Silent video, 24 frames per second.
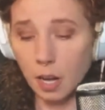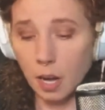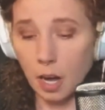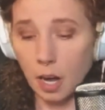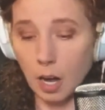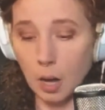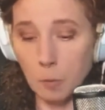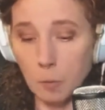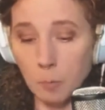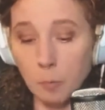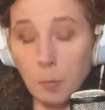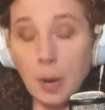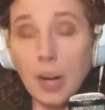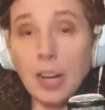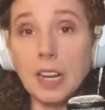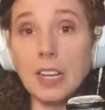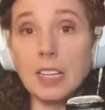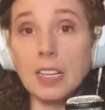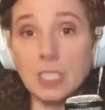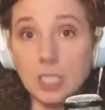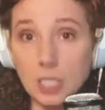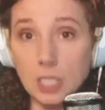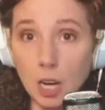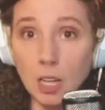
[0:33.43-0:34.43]
uh, but
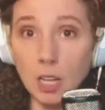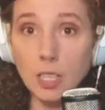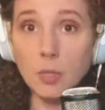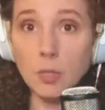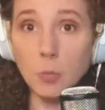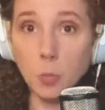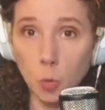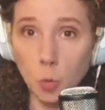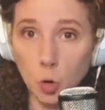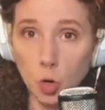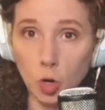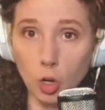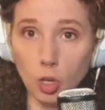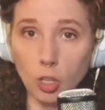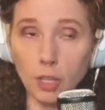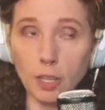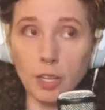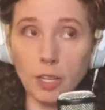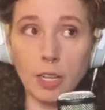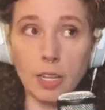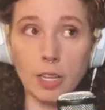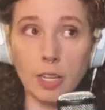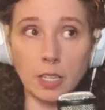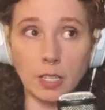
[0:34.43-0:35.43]
it does work
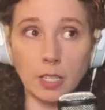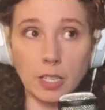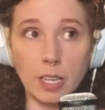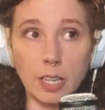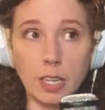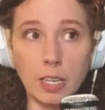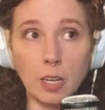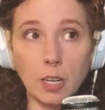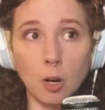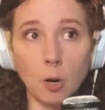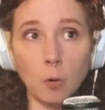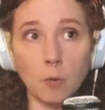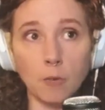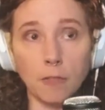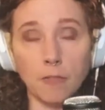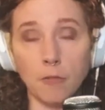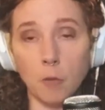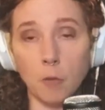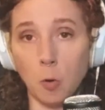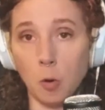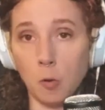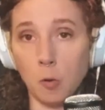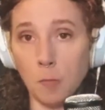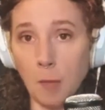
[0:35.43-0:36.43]
in Keynote
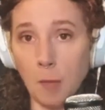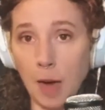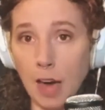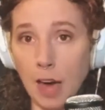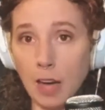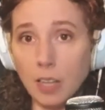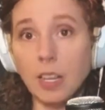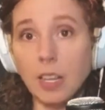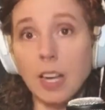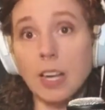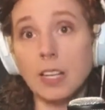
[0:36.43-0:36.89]
for Mac